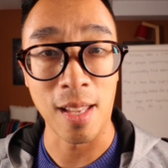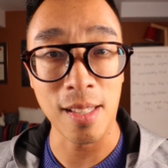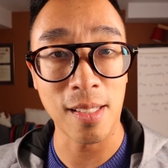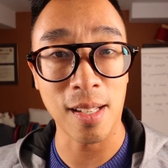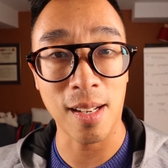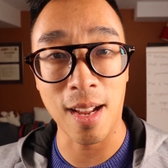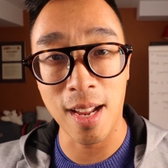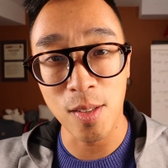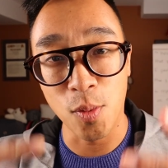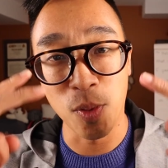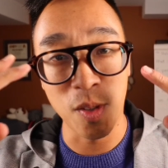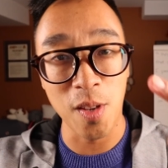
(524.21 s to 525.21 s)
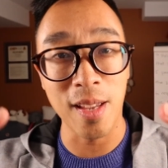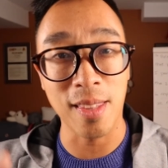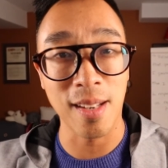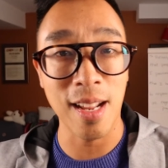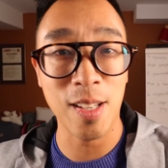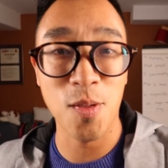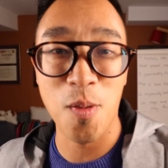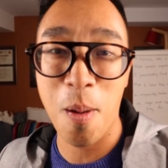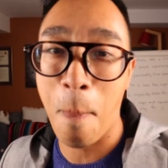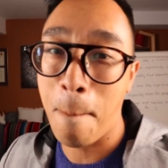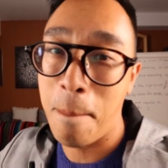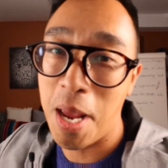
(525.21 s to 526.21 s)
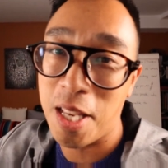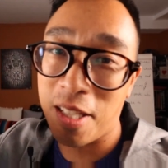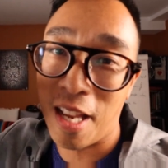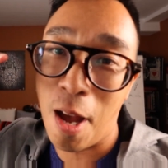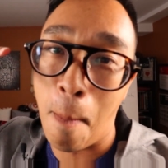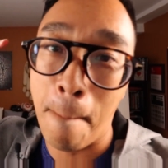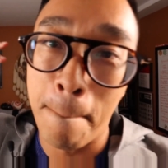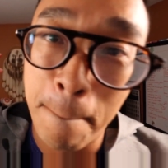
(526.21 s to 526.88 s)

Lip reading: That's it guys, we'll see you at the next one. Peace out.